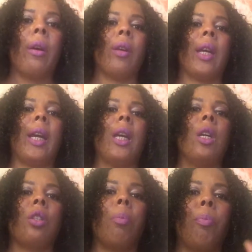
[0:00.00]
Okay,
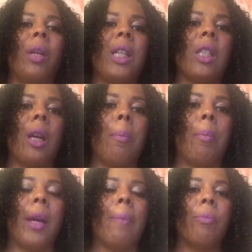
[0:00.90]
so please come
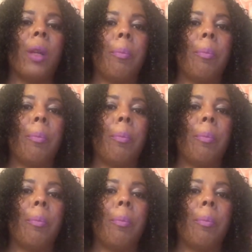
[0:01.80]
back